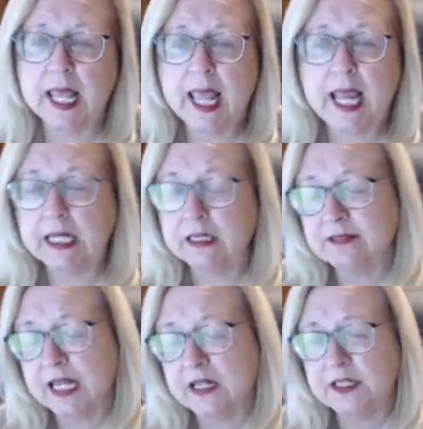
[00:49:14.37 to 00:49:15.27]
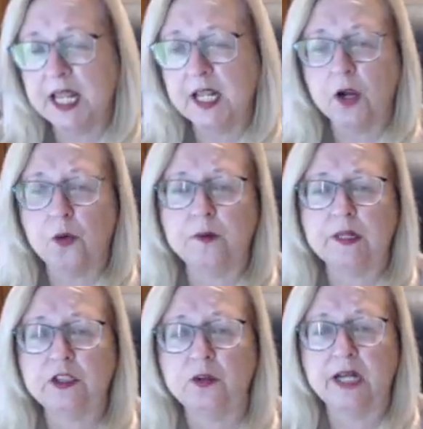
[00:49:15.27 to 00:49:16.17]
And in San Diego, when
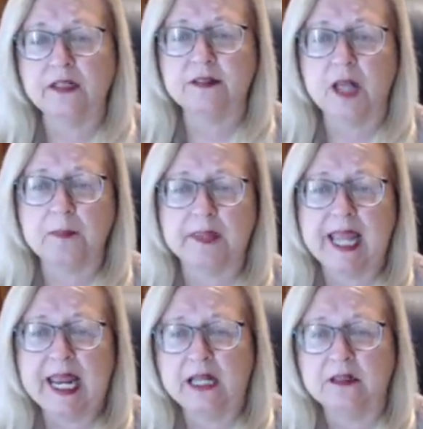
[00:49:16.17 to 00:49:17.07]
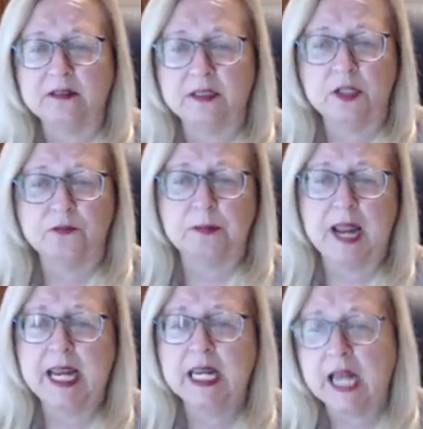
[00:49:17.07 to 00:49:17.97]
they tried to stop the gangs, you know, from
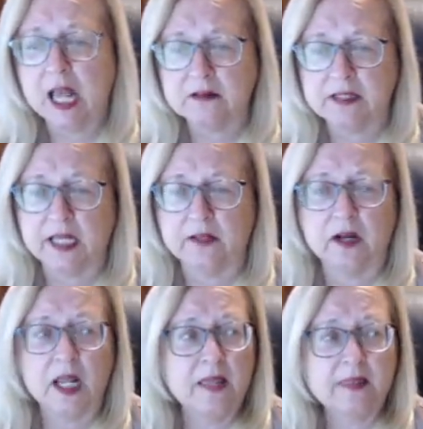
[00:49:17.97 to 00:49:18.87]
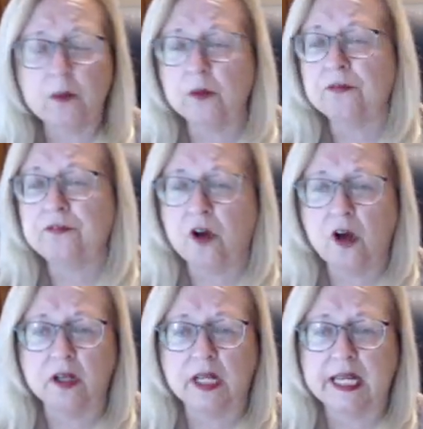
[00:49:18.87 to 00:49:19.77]
hanging out together, they were
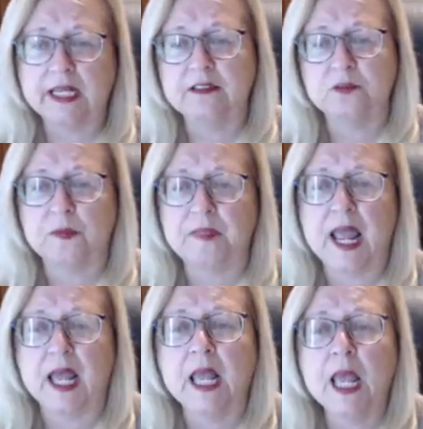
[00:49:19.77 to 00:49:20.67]
fought against with that.